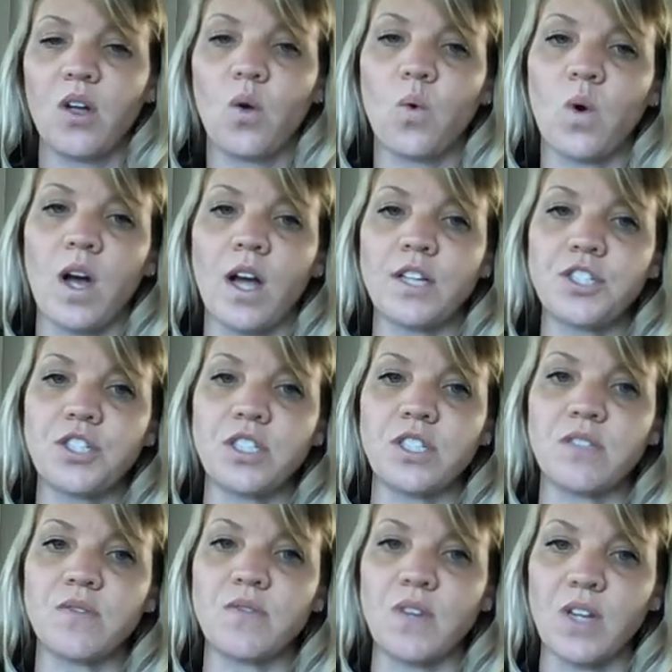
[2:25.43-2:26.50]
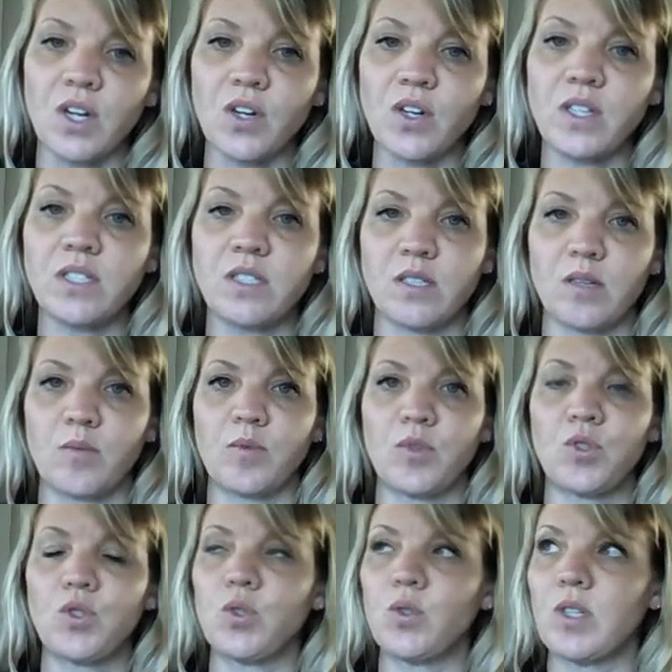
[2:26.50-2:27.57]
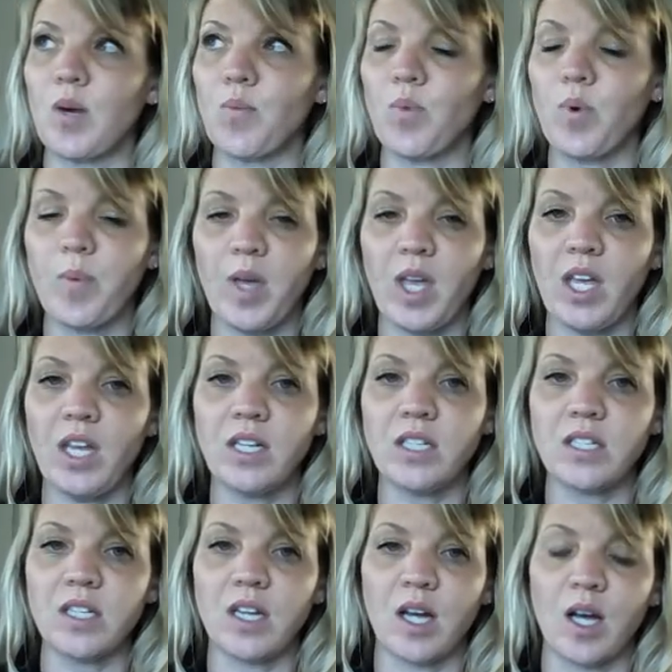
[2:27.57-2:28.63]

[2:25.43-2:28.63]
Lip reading: Gouache is very similar to tempera paint.